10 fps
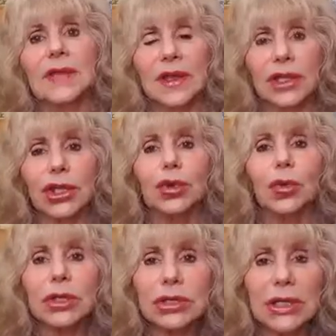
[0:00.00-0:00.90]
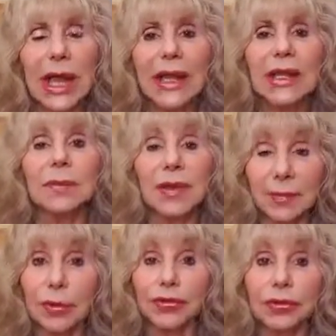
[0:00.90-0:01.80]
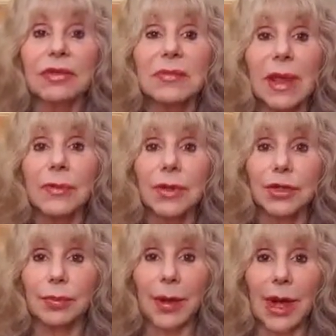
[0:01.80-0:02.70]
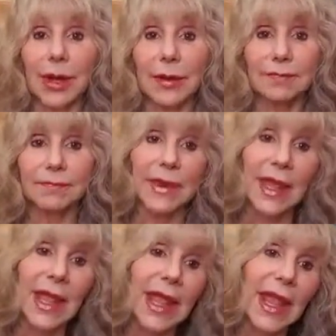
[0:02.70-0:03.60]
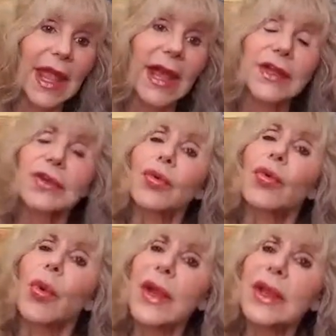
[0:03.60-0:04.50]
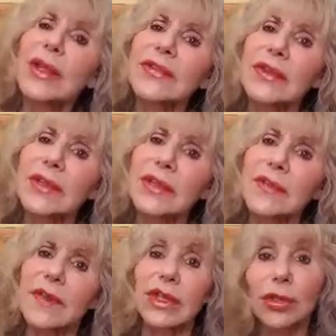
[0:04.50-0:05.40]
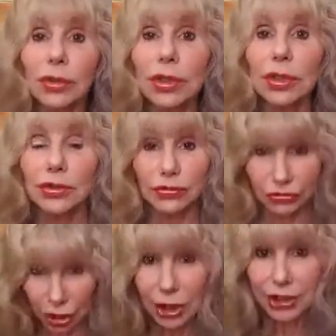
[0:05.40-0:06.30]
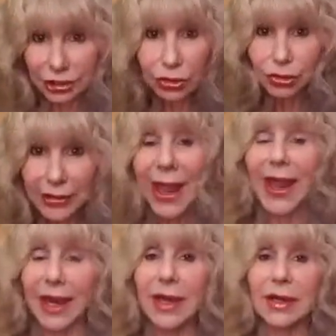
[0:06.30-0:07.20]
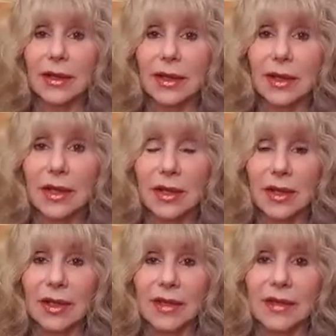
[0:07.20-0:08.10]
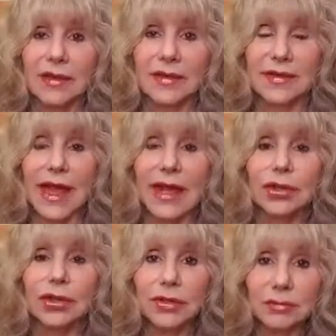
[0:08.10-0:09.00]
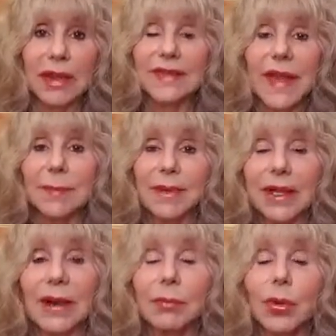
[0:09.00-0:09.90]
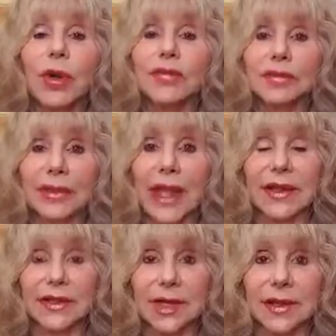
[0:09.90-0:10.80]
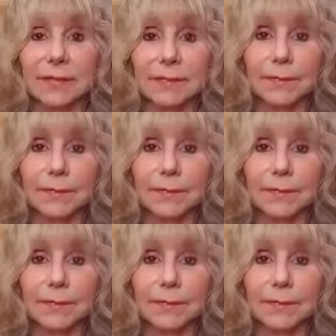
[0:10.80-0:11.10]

that you would like people to remember you by? And what is it that you could do starting today that could make that become more of a reality?